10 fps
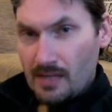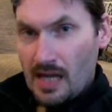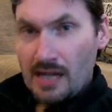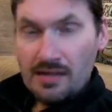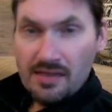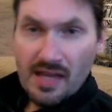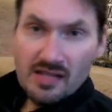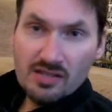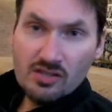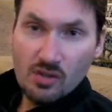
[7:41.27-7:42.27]
And the
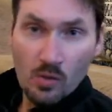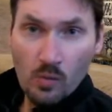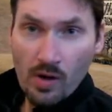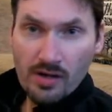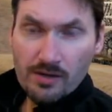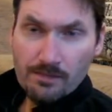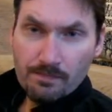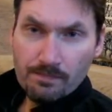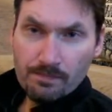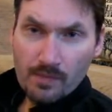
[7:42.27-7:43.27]
things that don't work,
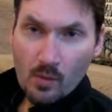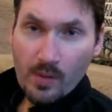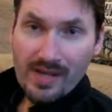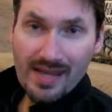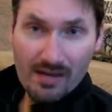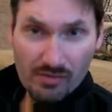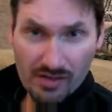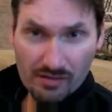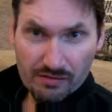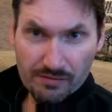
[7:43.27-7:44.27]
we get rid
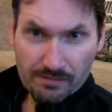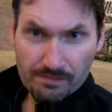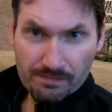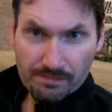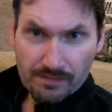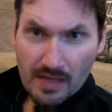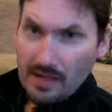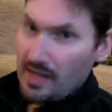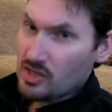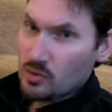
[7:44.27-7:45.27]
of.
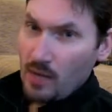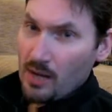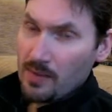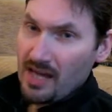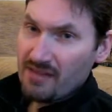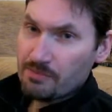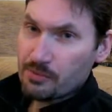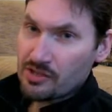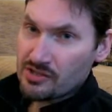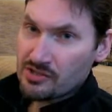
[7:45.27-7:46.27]
That's why we have
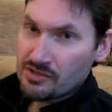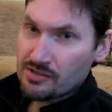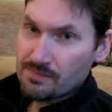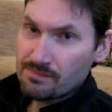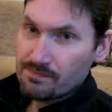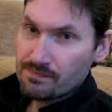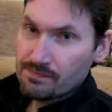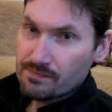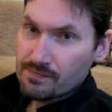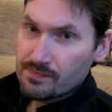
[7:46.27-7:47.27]
prisons
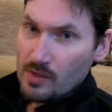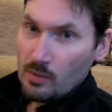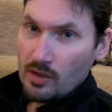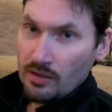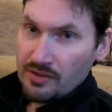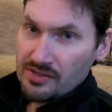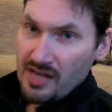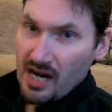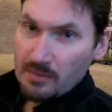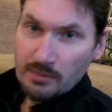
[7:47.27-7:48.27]
where
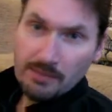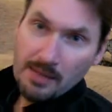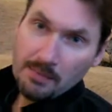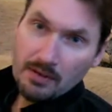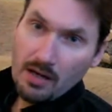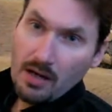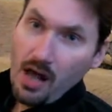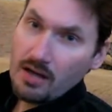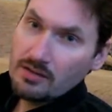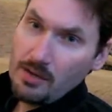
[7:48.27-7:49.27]
undesirable people are
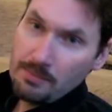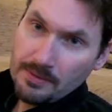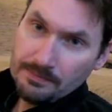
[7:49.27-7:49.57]
locked up.